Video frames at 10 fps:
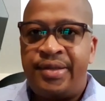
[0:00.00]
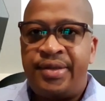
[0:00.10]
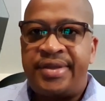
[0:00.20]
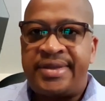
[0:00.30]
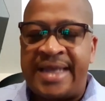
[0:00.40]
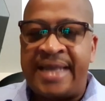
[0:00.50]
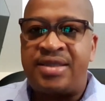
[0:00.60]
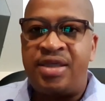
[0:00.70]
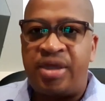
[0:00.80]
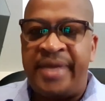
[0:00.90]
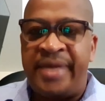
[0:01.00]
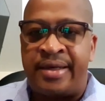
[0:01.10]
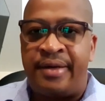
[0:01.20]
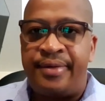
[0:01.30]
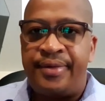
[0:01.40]
said to
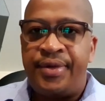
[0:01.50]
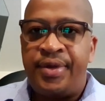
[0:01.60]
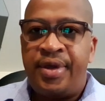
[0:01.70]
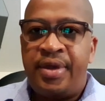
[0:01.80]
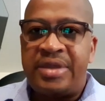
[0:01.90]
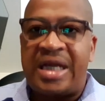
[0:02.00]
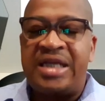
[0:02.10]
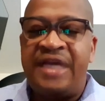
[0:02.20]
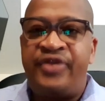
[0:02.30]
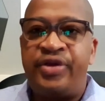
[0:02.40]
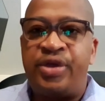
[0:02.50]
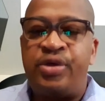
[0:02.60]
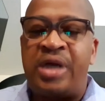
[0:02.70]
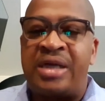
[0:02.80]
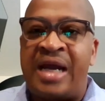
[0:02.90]
Jamaica that if you do
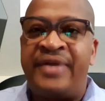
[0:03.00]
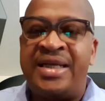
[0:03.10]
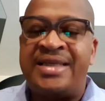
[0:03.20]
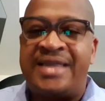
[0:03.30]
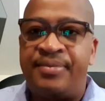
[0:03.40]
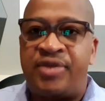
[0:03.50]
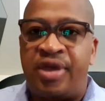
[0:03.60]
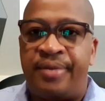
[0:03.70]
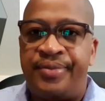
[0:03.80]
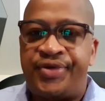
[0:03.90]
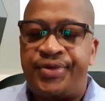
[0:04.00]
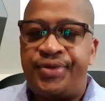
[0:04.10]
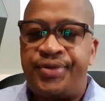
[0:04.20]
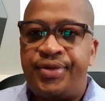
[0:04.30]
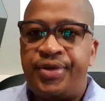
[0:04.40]
not have any symptoms,
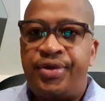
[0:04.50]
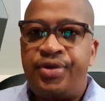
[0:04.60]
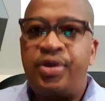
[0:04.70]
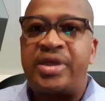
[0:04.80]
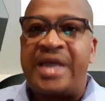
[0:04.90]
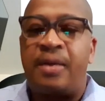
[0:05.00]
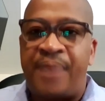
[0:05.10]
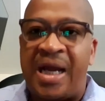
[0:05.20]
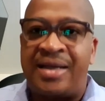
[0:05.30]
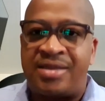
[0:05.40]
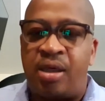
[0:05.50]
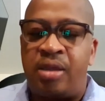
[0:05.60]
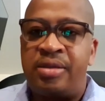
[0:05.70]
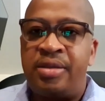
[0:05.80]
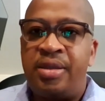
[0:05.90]
you cannot pass on
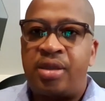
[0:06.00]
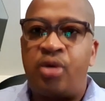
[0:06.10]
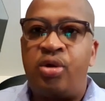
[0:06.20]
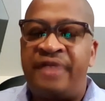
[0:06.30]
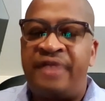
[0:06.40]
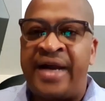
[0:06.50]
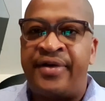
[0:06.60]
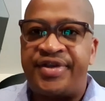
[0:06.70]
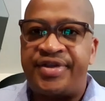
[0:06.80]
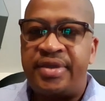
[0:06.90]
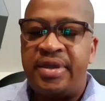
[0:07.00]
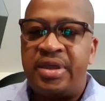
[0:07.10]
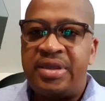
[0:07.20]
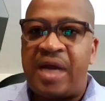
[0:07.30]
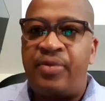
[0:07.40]
coronavirus.
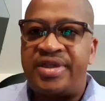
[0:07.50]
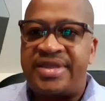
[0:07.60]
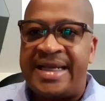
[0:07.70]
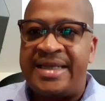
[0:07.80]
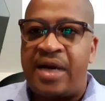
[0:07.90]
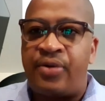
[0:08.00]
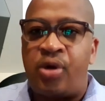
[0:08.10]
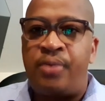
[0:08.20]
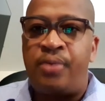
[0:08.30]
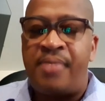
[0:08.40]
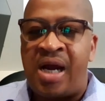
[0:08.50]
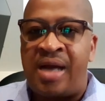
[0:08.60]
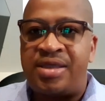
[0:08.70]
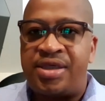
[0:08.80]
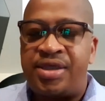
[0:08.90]
That was said around
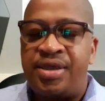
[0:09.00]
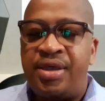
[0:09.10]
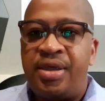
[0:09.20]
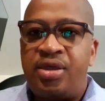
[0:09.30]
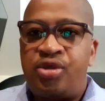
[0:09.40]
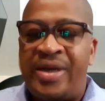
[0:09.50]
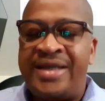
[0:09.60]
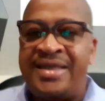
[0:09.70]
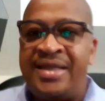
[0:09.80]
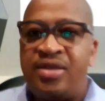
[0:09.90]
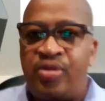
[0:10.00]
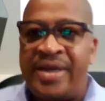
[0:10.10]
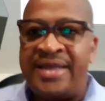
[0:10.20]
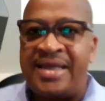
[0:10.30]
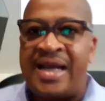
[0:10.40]
March
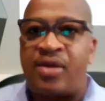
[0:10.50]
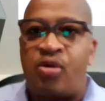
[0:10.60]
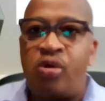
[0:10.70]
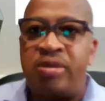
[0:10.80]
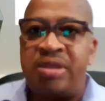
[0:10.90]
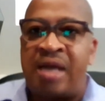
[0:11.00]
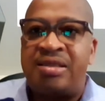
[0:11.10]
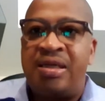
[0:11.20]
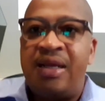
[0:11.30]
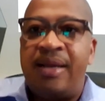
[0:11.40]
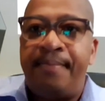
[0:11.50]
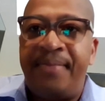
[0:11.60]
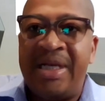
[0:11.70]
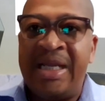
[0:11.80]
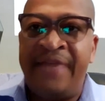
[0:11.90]
2020. I could not
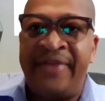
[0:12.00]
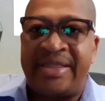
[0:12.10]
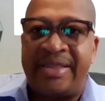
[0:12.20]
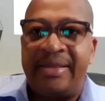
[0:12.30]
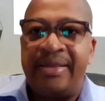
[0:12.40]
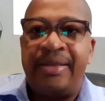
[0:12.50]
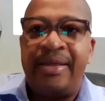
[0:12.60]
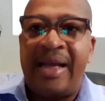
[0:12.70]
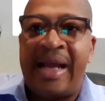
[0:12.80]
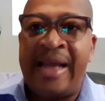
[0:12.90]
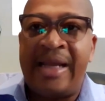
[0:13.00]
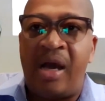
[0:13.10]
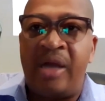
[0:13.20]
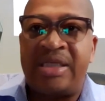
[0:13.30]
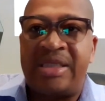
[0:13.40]
believe it. I
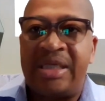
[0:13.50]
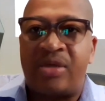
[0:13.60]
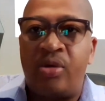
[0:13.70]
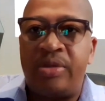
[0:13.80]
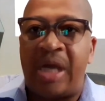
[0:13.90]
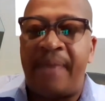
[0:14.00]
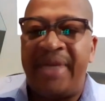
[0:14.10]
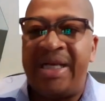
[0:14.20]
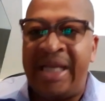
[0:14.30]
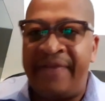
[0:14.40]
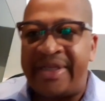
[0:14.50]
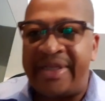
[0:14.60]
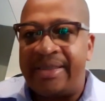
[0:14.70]
honestly could not believe it.